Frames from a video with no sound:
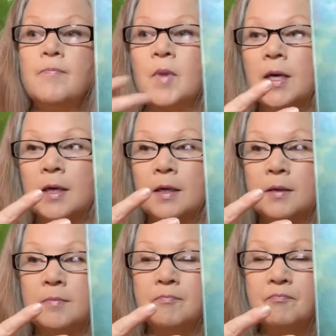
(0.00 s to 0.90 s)

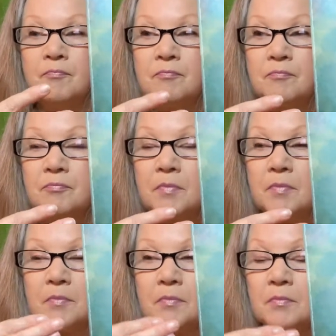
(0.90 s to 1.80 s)

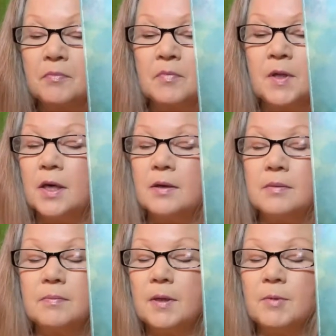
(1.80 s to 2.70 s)
Yeah,
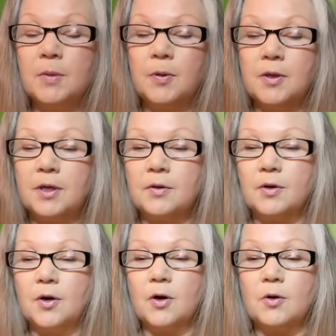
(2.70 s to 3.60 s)
I'm going to pull another
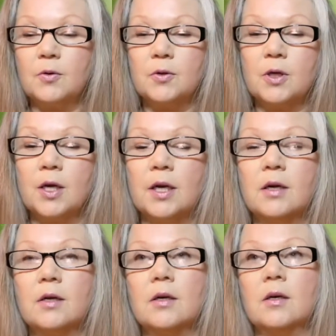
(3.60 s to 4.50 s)
card. Hold on.
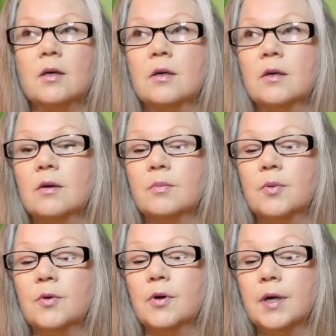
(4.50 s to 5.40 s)
Oh,
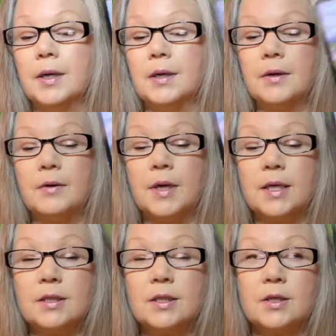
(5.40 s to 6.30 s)
boy.
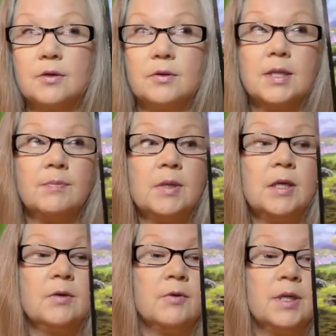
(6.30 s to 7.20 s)
Okay, so
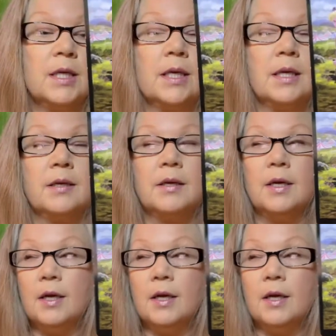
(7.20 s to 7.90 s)
something really...